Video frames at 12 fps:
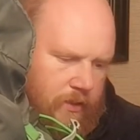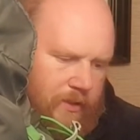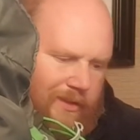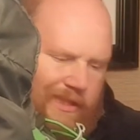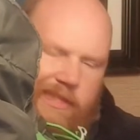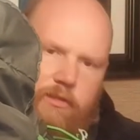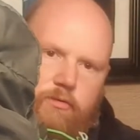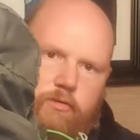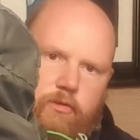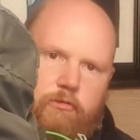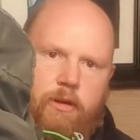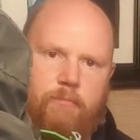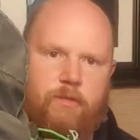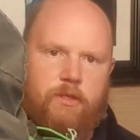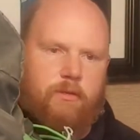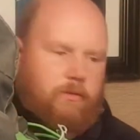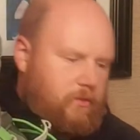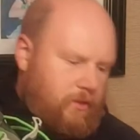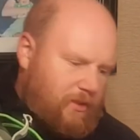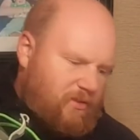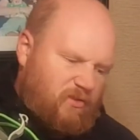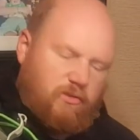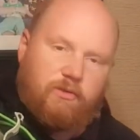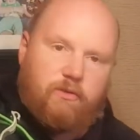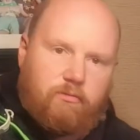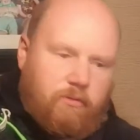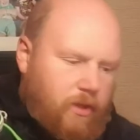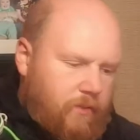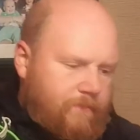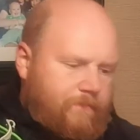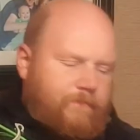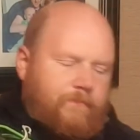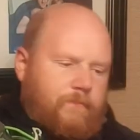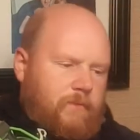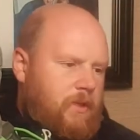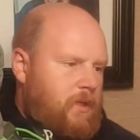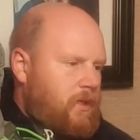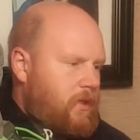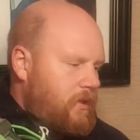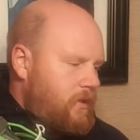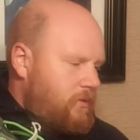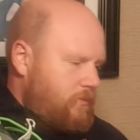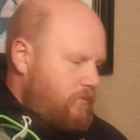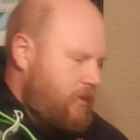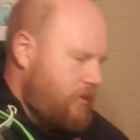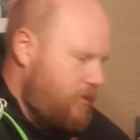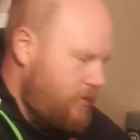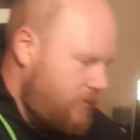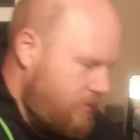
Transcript: 600 grams or 603, which